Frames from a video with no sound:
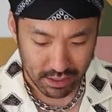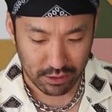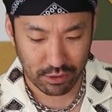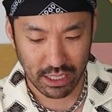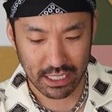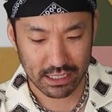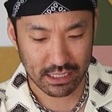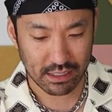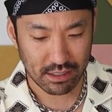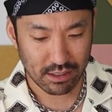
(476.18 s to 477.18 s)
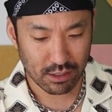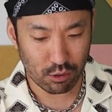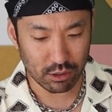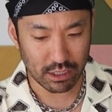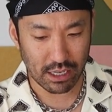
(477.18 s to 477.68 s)
Do you think it's
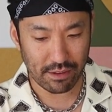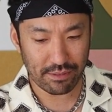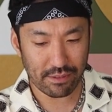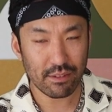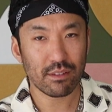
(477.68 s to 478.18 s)
cold enough?